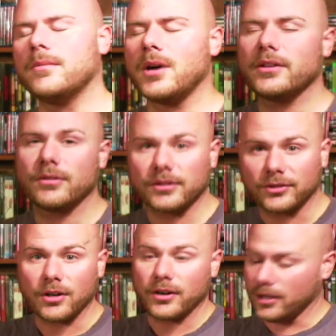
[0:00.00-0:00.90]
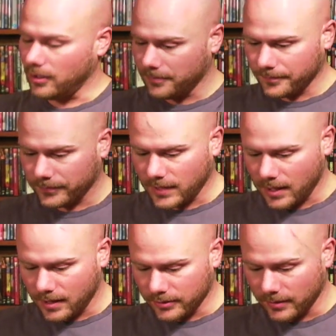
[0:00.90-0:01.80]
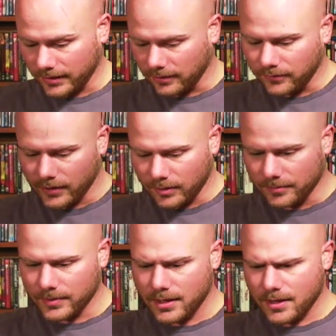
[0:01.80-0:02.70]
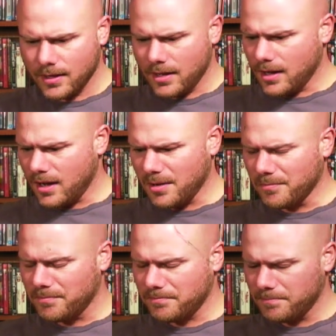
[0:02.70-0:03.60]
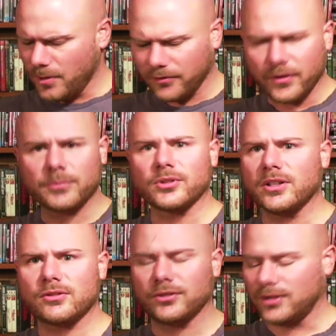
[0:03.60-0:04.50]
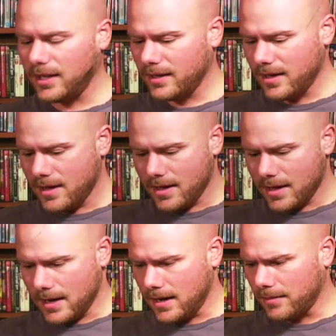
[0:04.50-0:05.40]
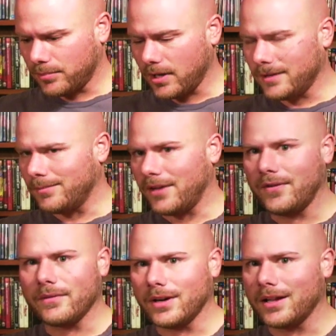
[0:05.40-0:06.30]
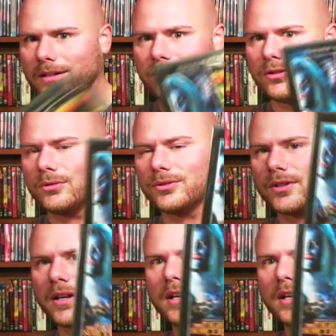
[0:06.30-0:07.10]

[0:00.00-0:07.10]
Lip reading: Armando Daddario directed film. Both films are interesting. Probably my favorite out of these two is The